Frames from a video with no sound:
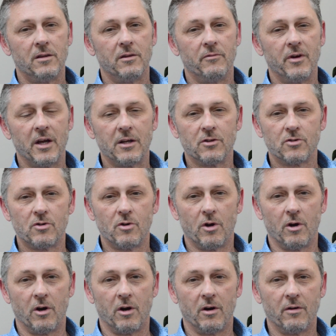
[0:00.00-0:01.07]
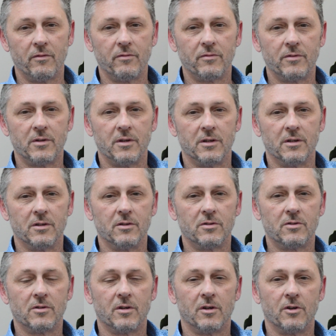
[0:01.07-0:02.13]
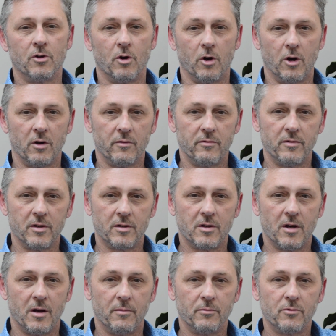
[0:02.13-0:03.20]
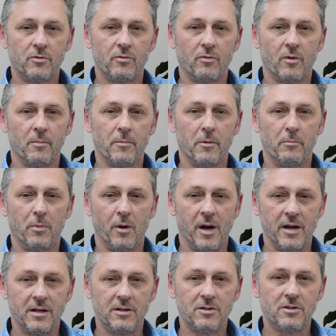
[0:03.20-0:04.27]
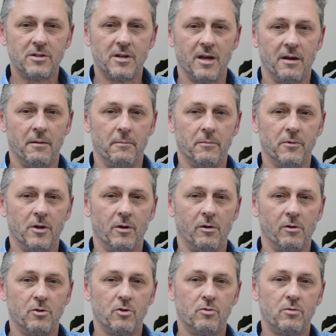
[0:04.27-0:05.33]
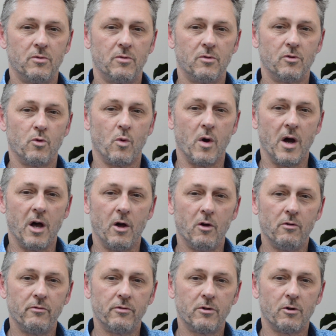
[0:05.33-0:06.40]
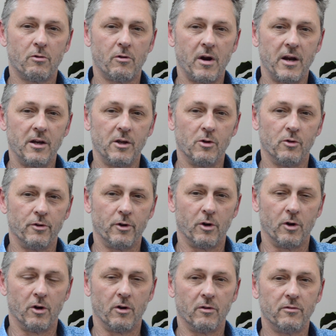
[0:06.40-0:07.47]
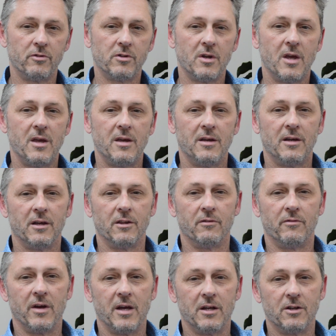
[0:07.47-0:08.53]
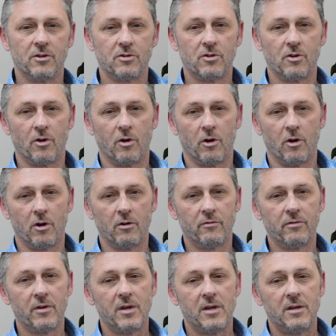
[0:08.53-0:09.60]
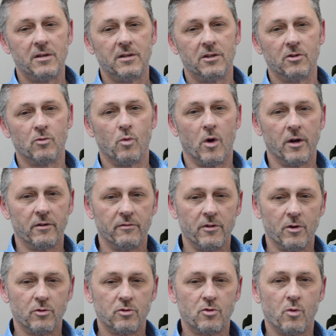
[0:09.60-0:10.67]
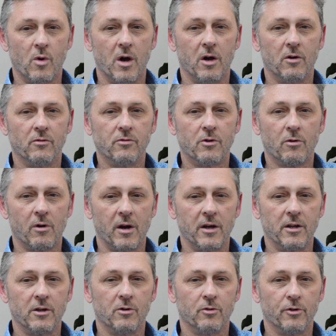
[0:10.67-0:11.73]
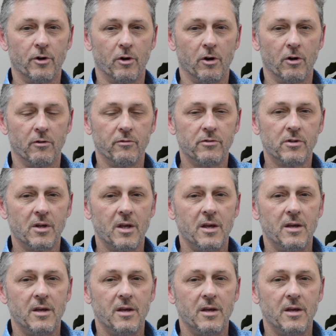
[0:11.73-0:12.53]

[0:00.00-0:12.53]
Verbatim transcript: The vagus nerve is a nerve that comes from the brain stem. There are 12 cranial nerves, and the vagus nerve is one of those 12 cranial nerves.